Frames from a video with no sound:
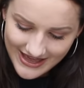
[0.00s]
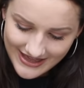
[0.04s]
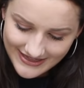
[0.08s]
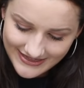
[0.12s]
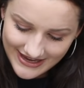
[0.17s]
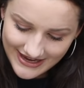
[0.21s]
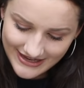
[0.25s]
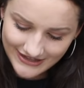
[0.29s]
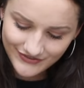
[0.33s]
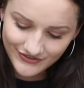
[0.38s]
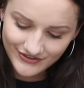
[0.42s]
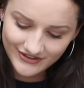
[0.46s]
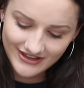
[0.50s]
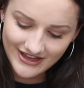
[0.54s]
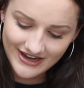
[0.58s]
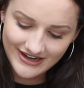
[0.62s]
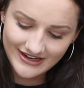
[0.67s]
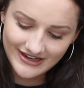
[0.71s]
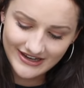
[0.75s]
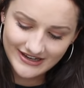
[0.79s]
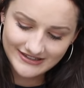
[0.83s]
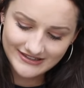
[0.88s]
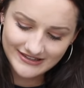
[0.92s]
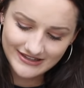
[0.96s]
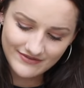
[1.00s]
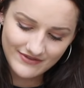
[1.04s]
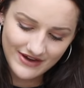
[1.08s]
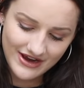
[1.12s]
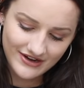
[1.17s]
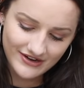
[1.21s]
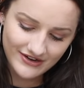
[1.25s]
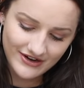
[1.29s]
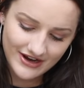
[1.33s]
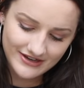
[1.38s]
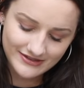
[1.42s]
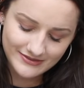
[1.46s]
Thanks for letting us live
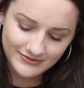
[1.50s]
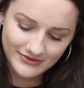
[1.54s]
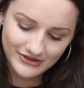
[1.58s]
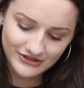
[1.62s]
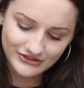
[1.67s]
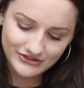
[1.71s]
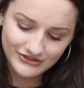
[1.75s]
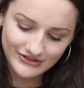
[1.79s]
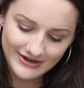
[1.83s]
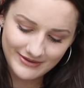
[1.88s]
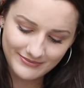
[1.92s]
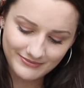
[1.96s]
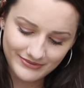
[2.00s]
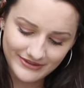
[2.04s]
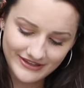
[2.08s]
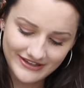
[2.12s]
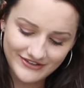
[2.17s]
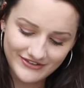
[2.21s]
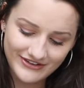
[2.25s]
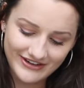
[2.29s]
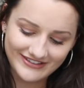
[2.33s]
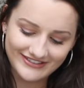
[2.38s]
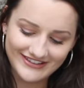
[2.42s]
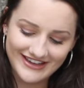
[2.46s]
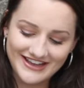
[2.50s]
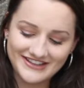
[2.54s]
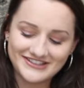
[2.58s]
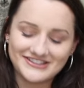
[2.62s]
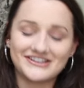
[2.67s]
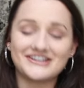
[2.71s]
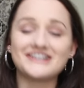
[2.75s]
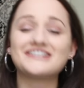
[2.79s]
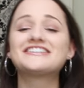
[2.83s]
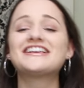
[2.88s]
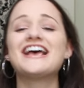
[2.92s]
out our Gossip Girl dream. Bleak Green Lancers.